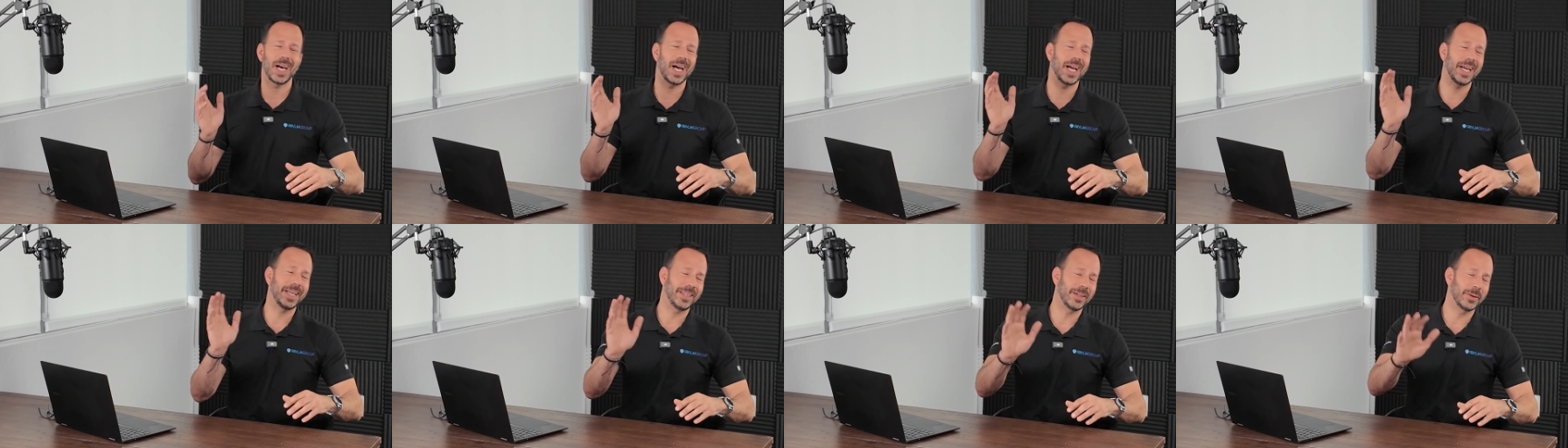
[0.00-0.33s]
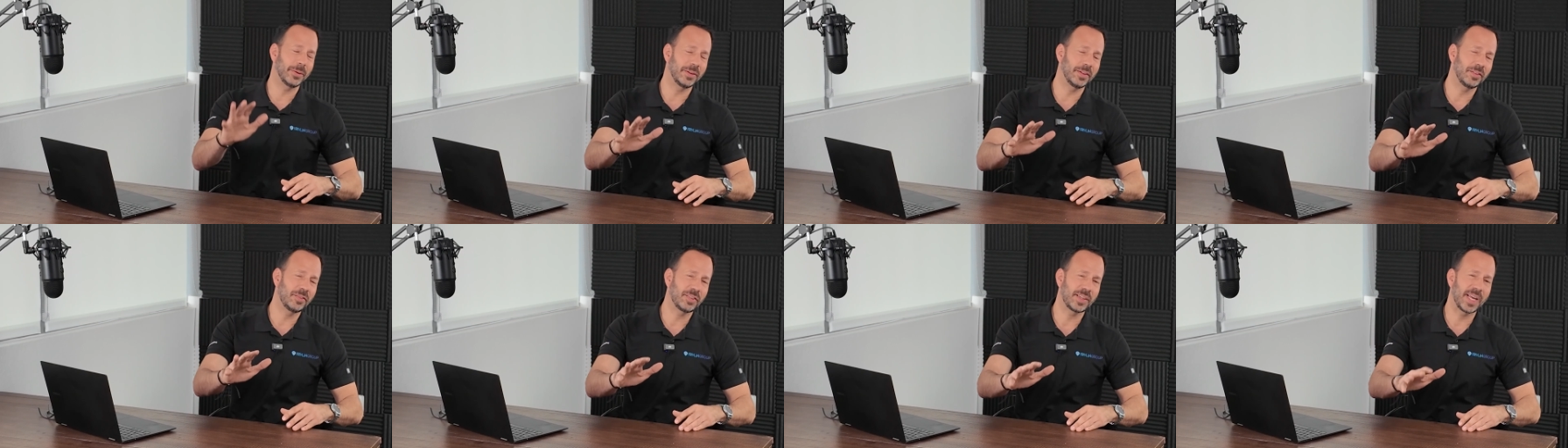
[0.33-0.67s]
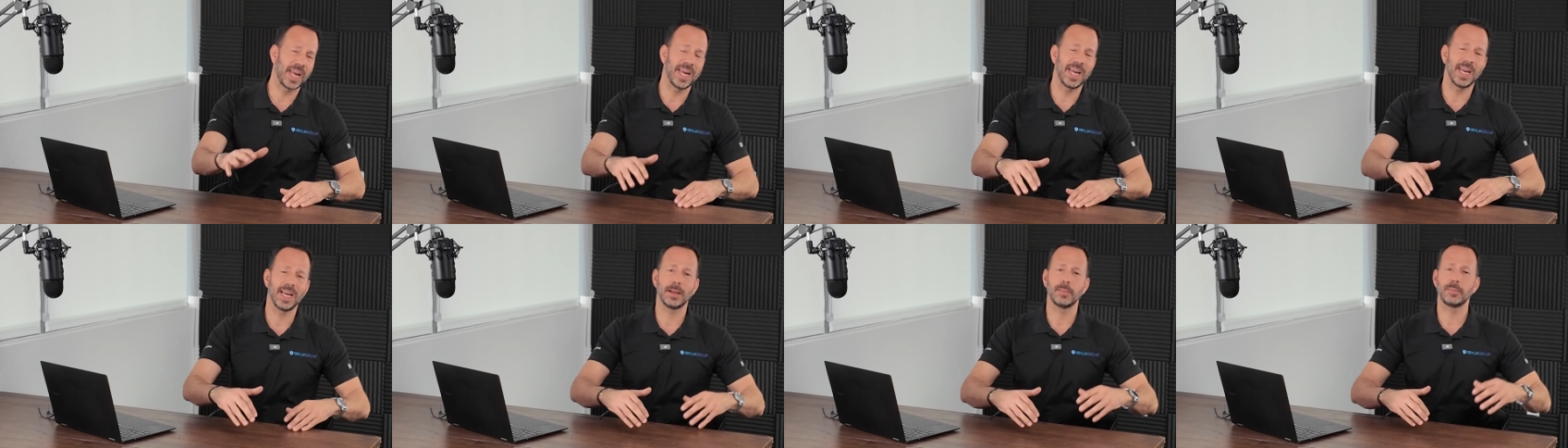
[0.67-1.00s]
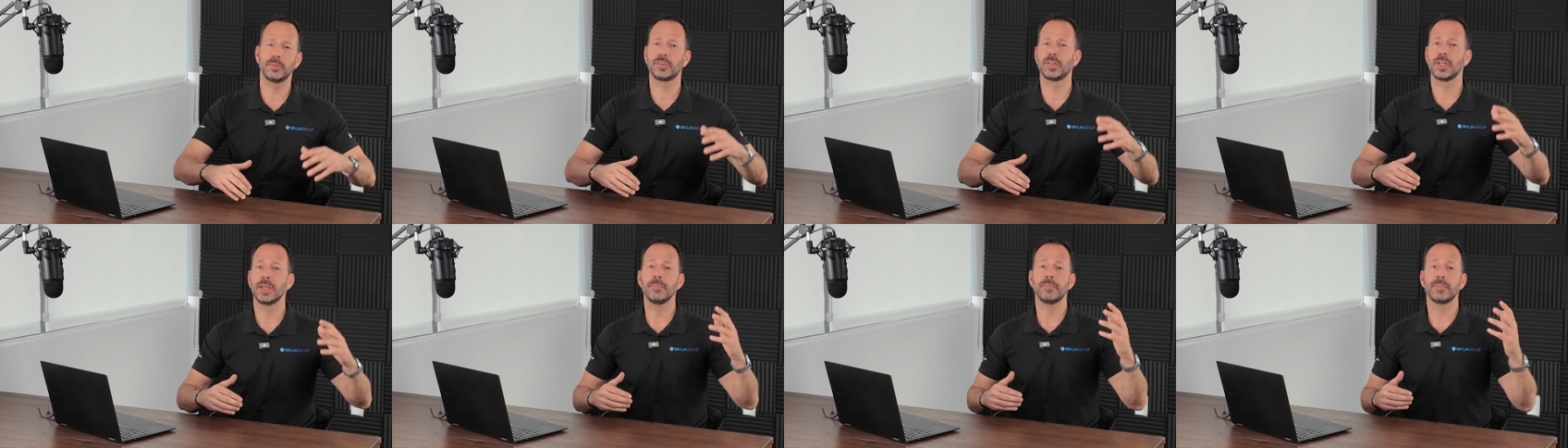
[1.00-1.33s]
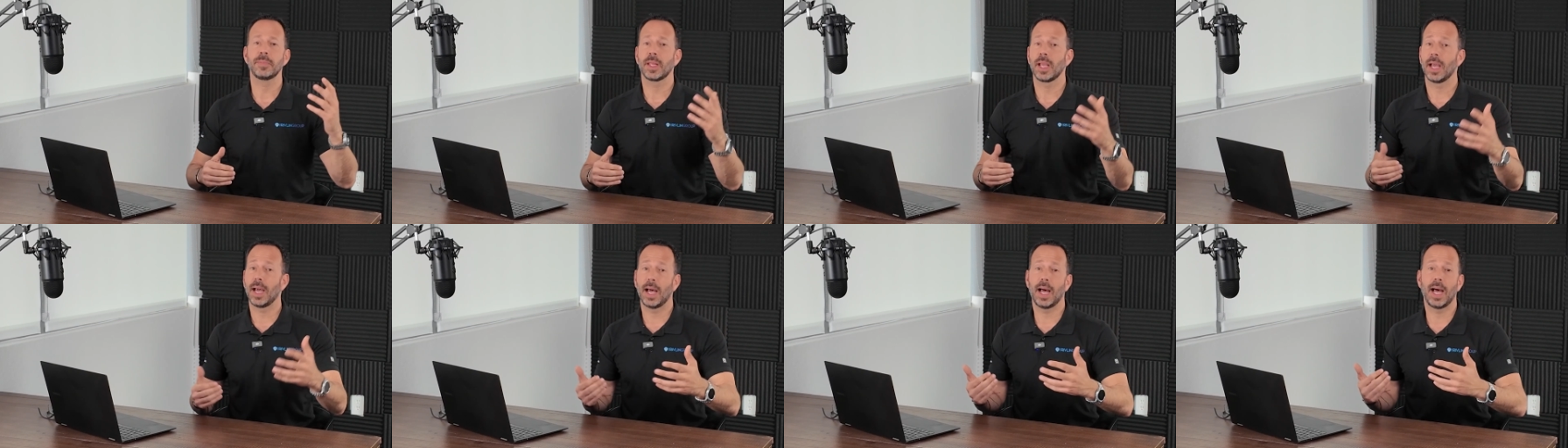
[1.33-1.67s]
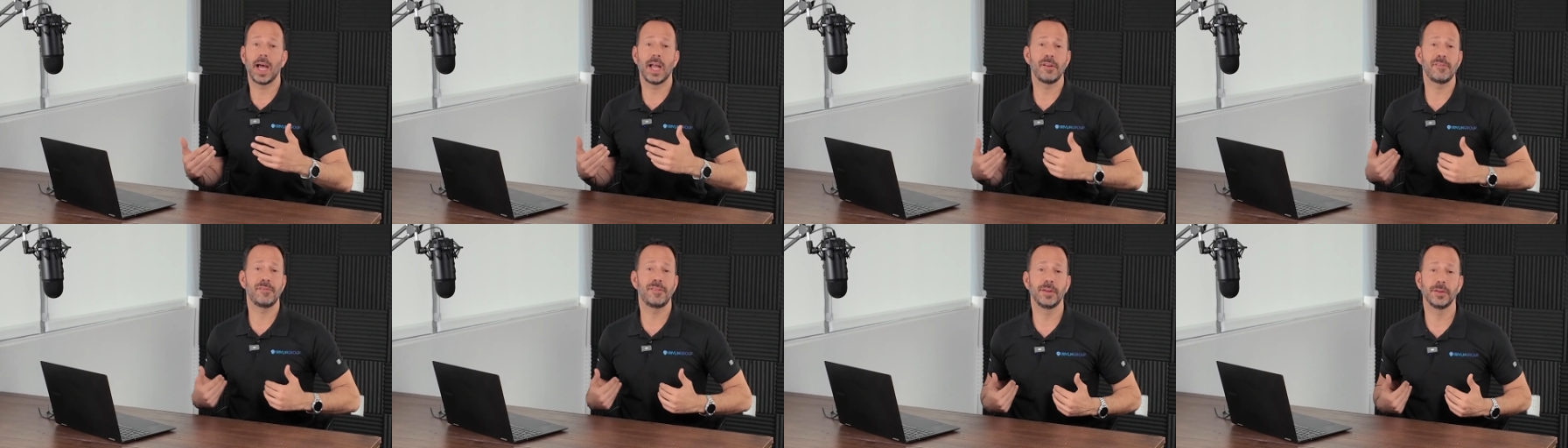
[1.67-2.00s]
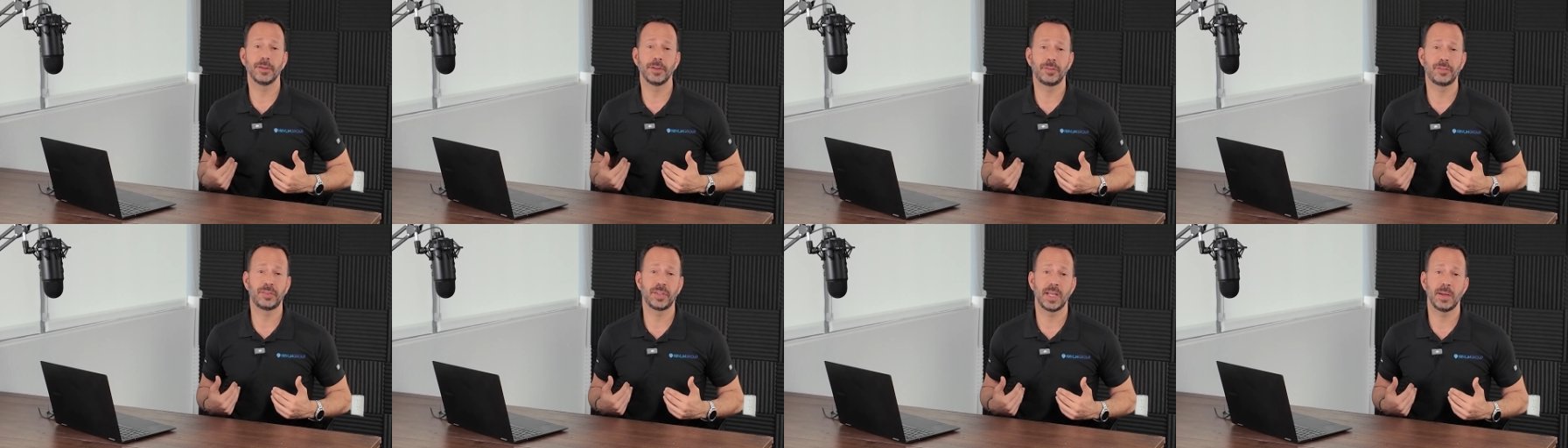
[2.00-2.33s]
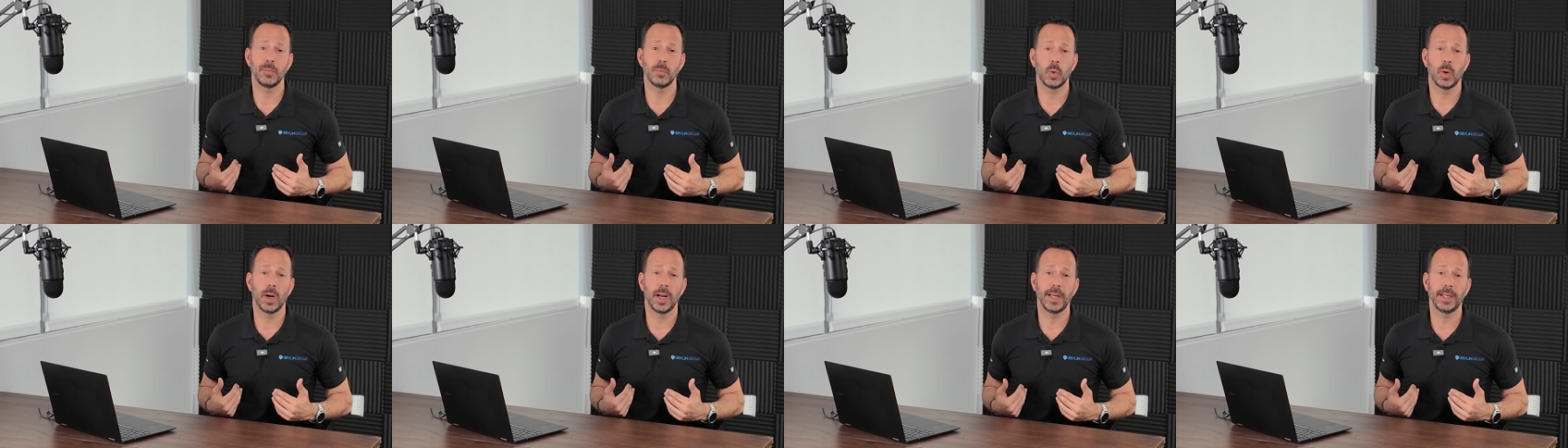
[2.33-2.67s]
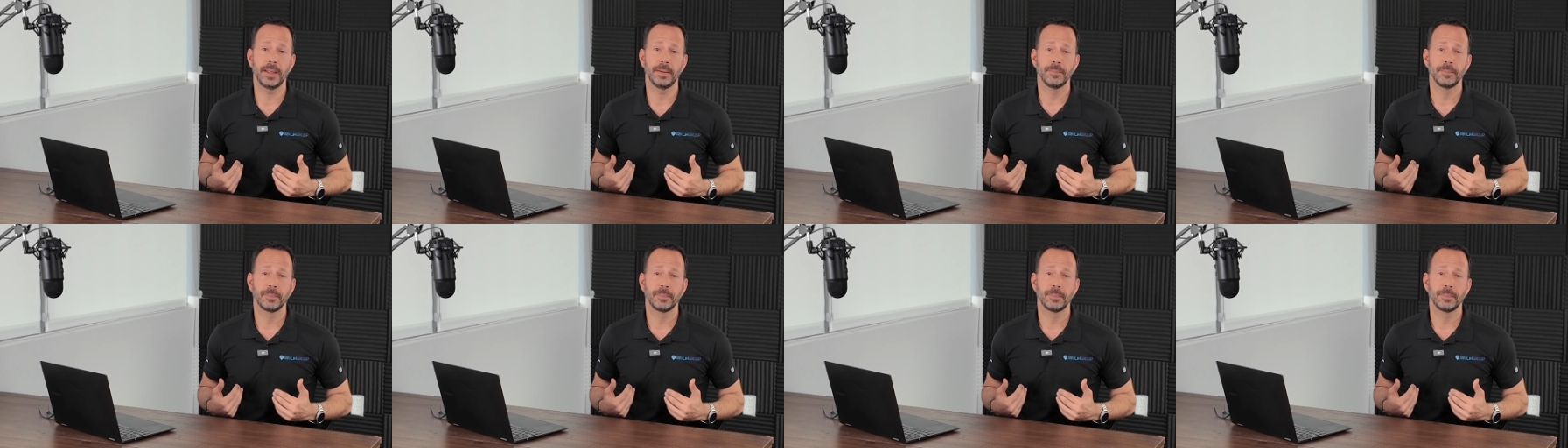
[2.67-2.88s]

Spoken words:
I know the scams. I feel the same way.